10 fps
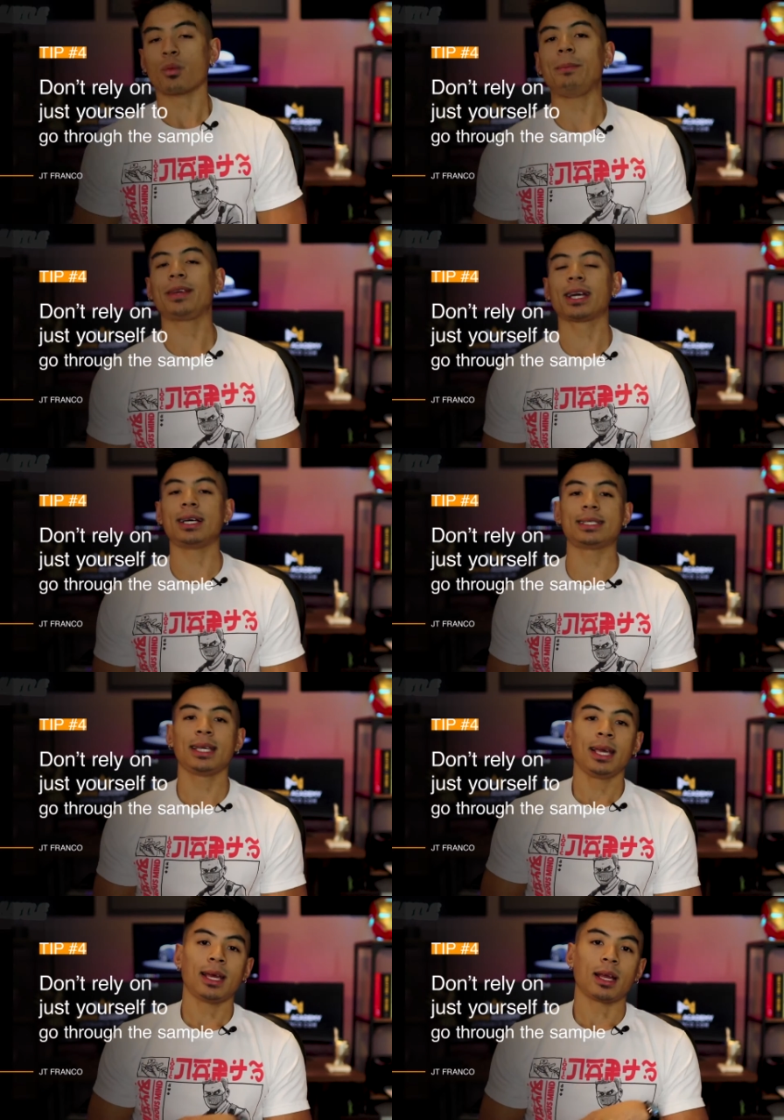right? Because
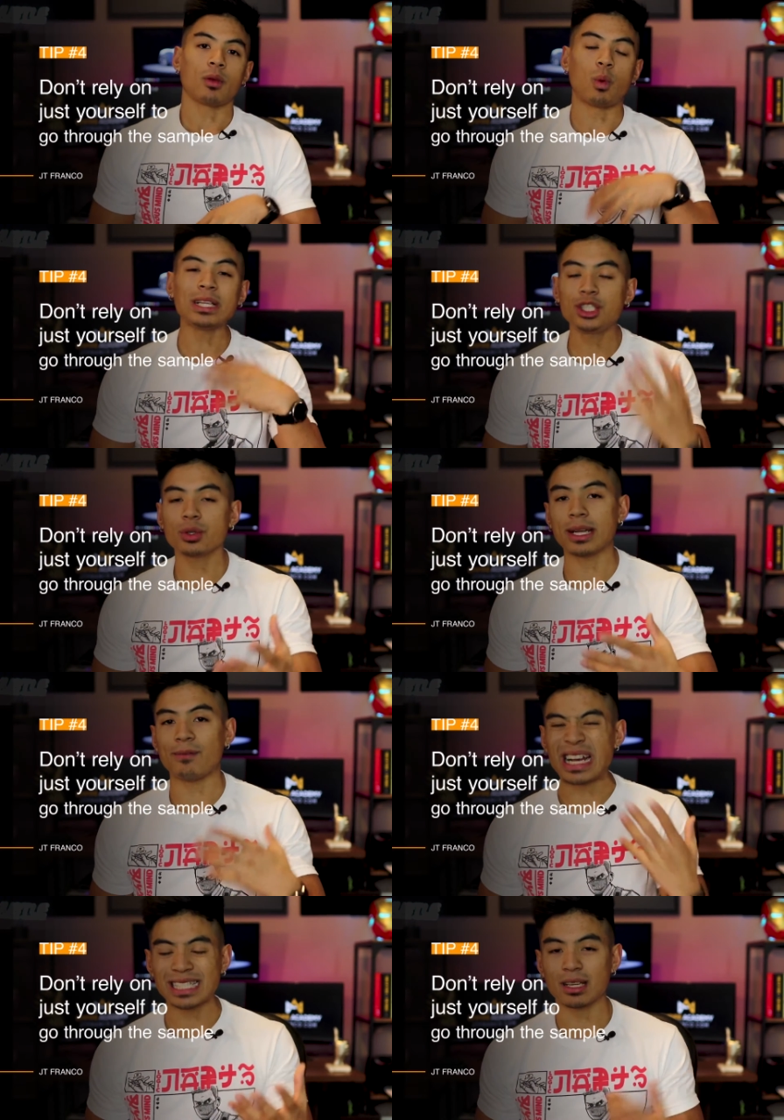once you're
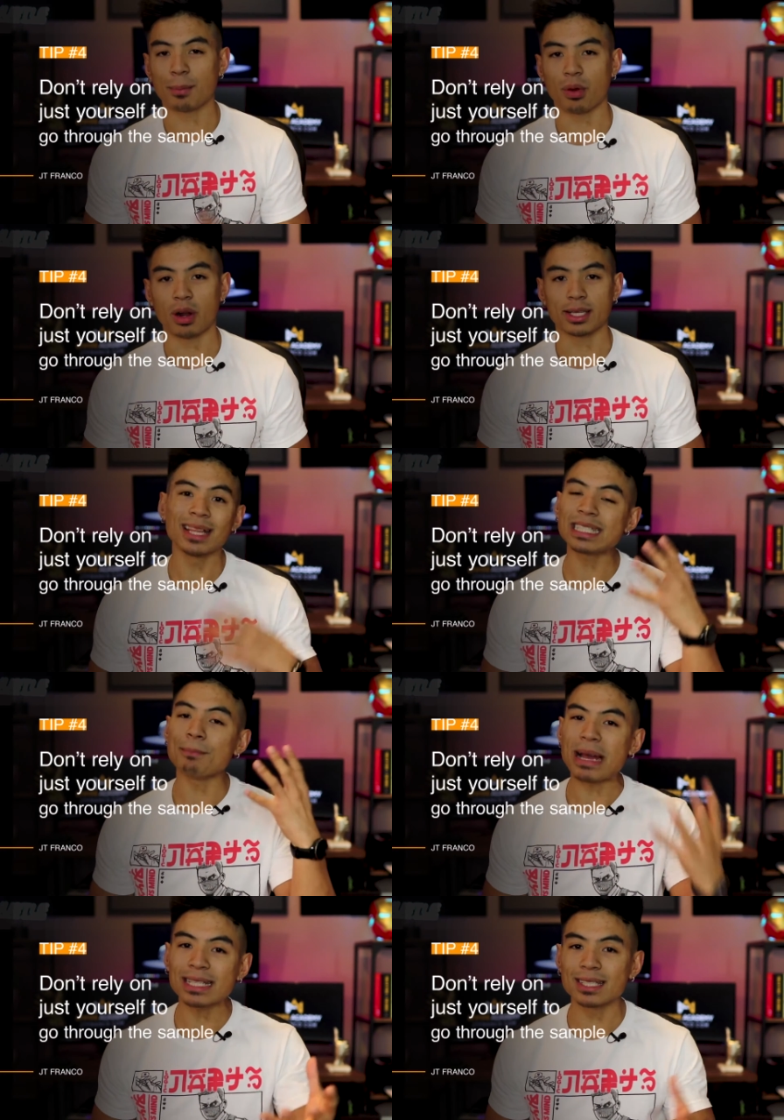invested in a product, at least
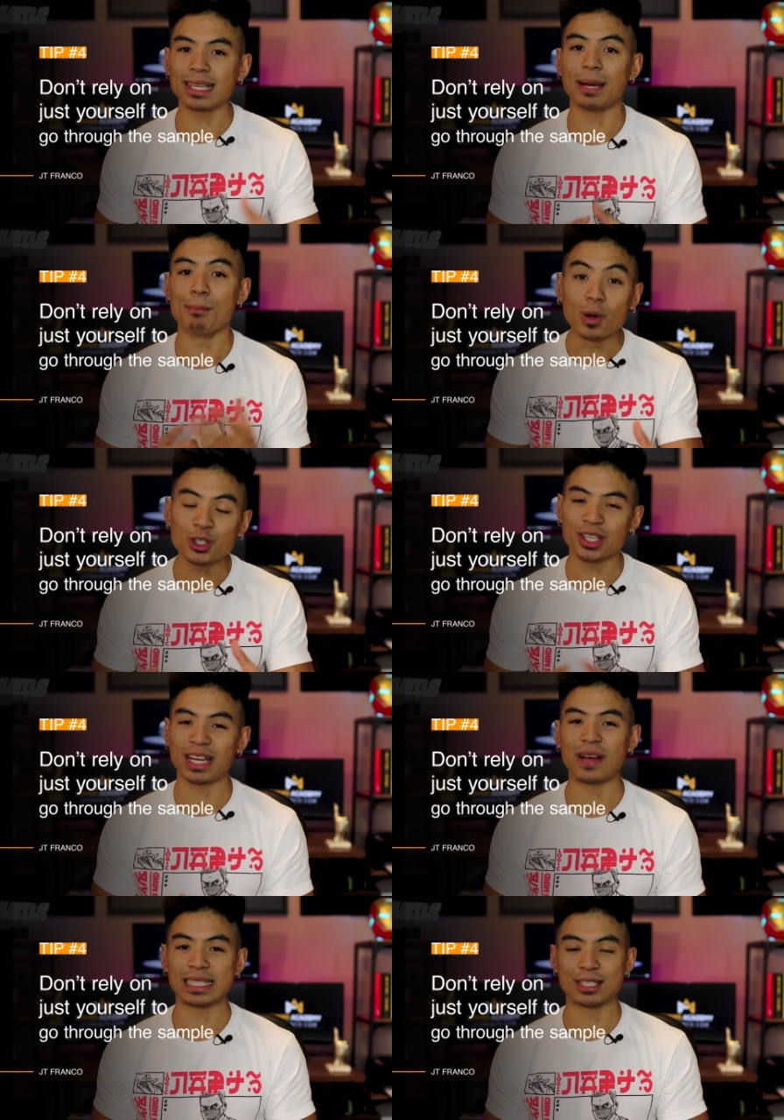mentally and emotionally
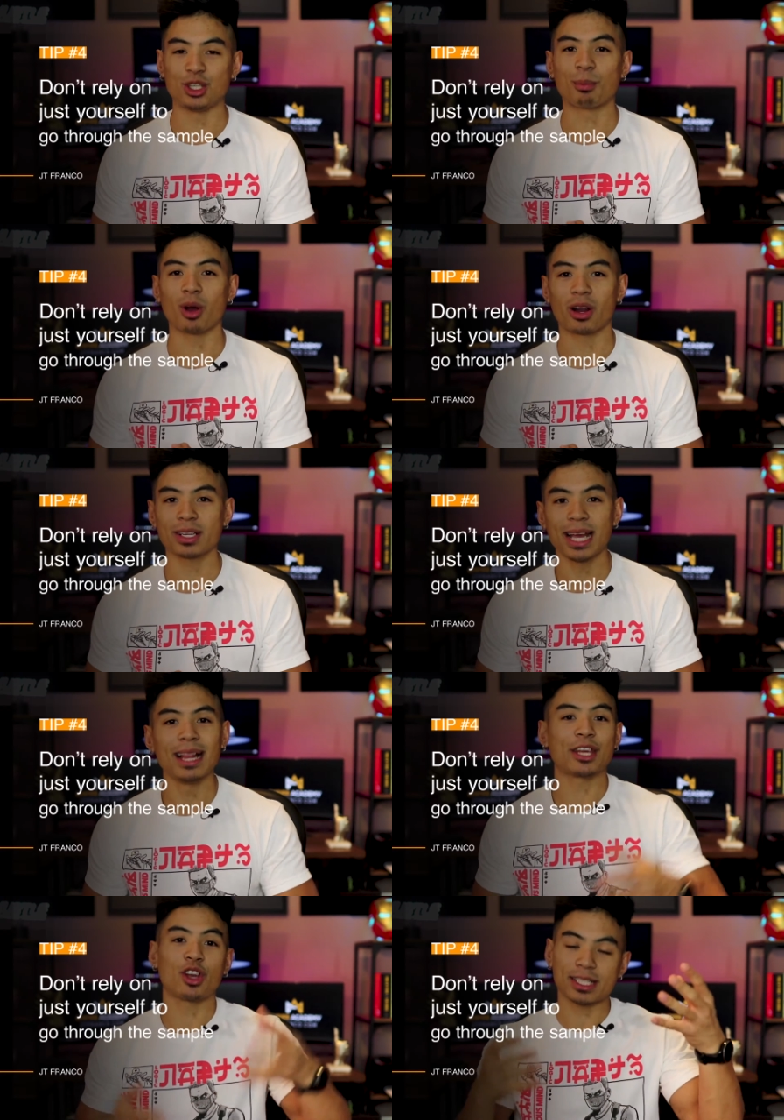invested into a product,
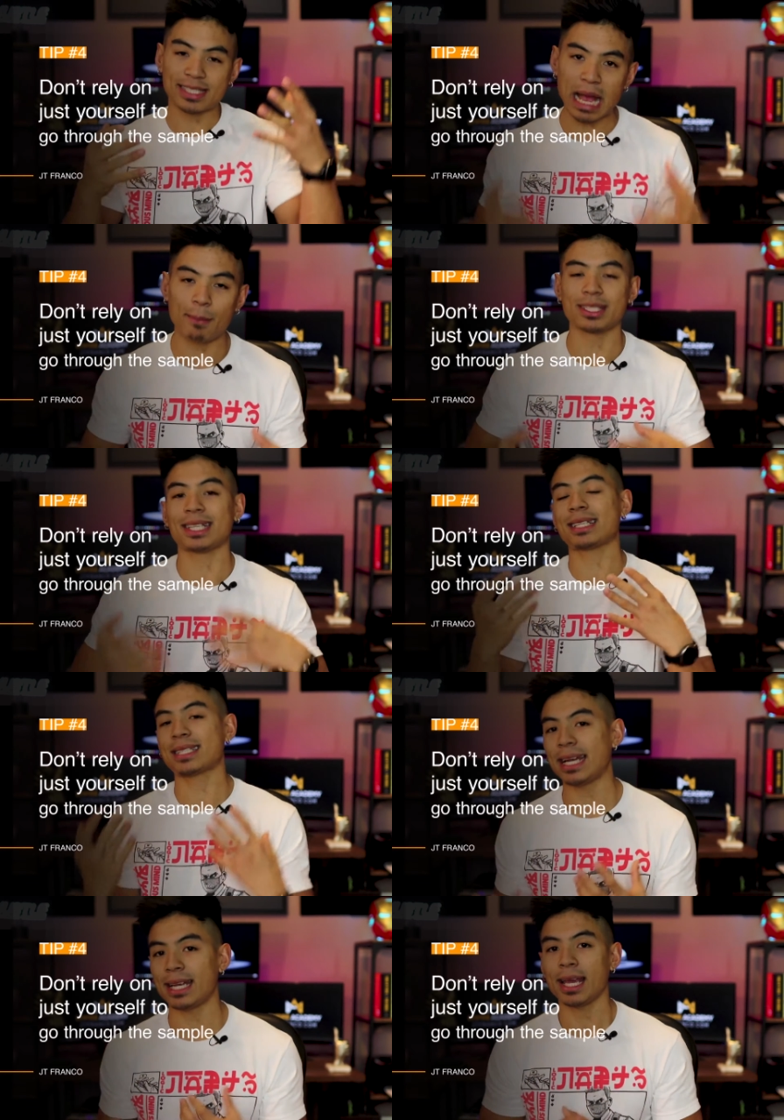like you got a sample, it's
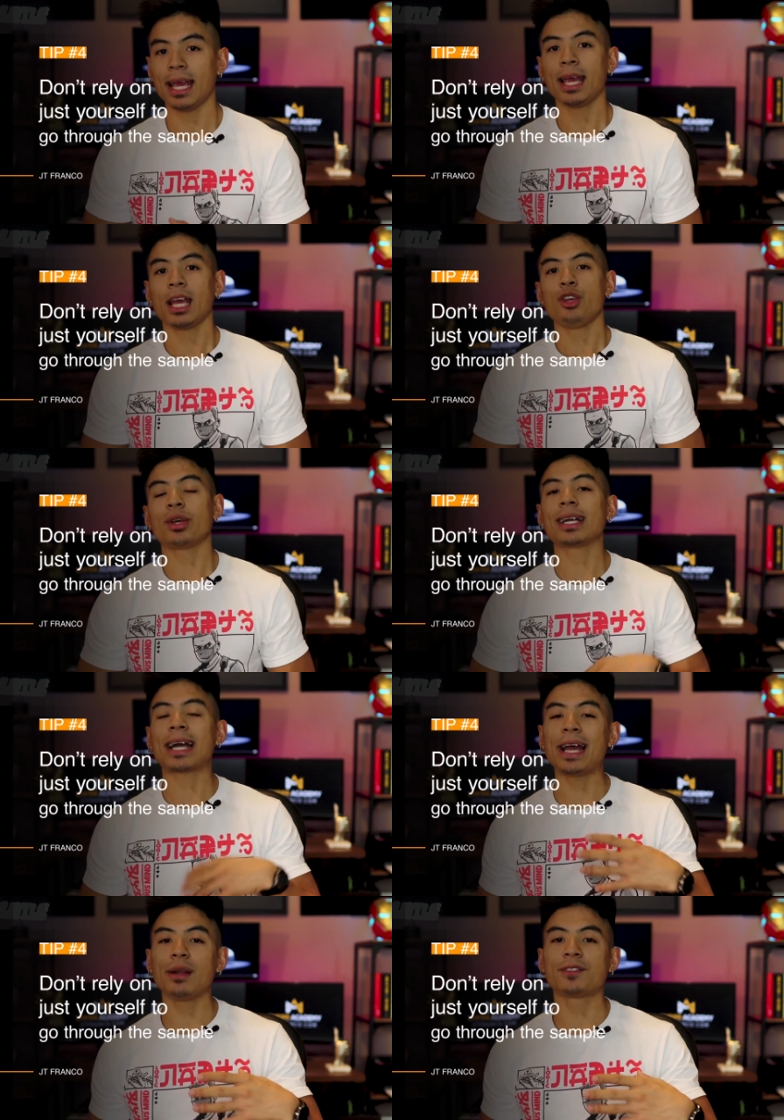exciting, you can
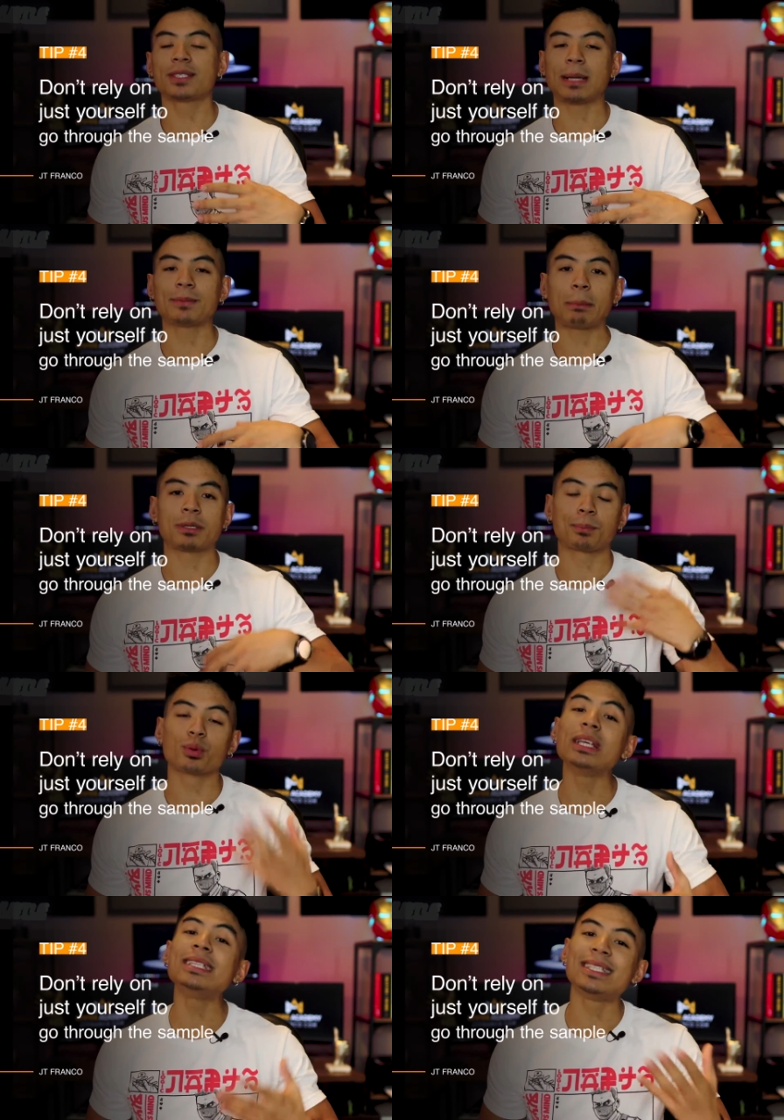kind of sometimes
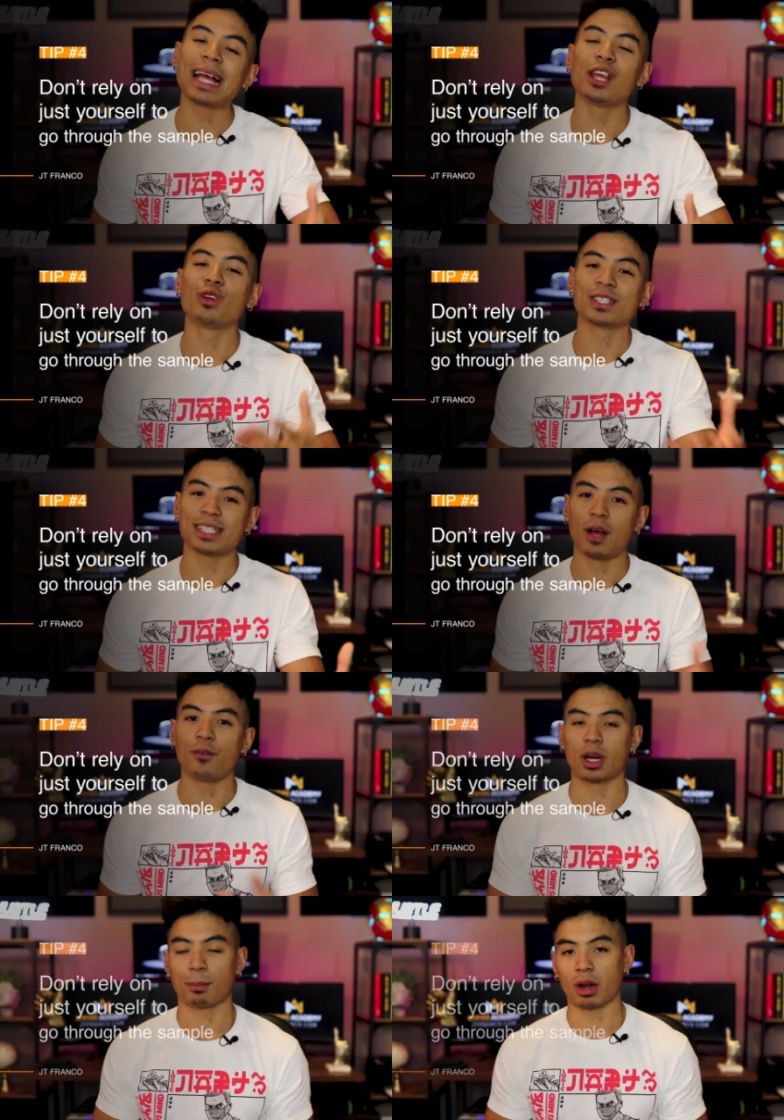pre-sell yourself
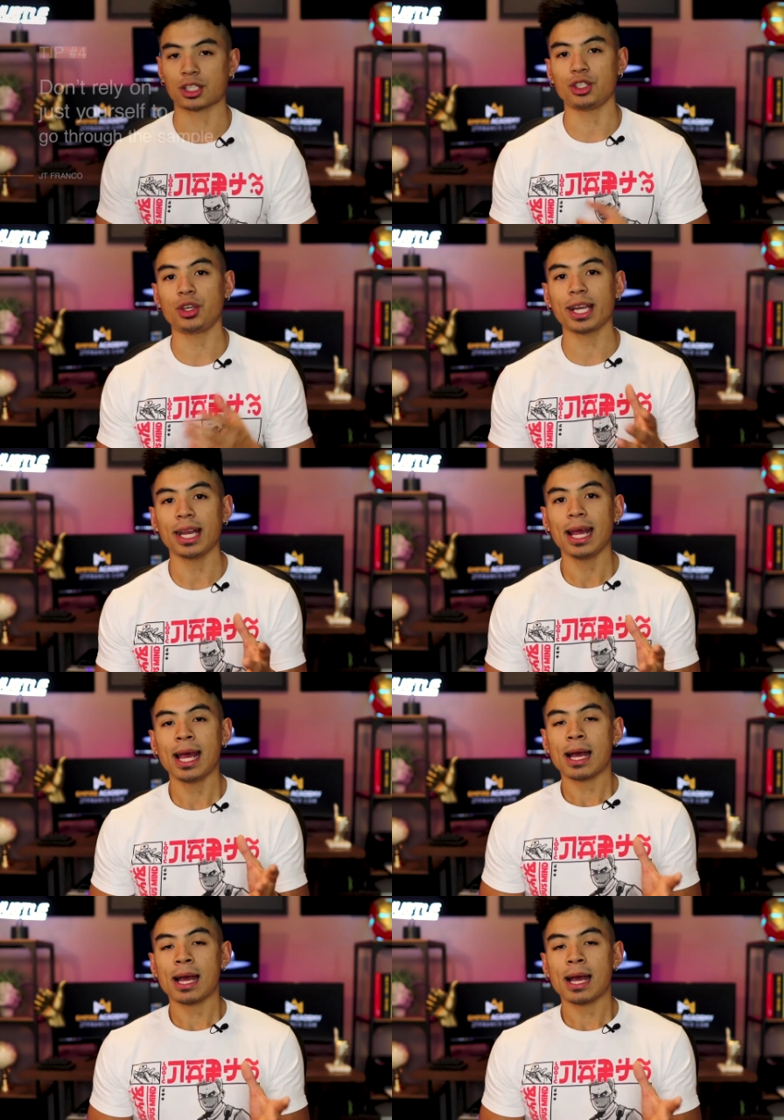on a product. So you can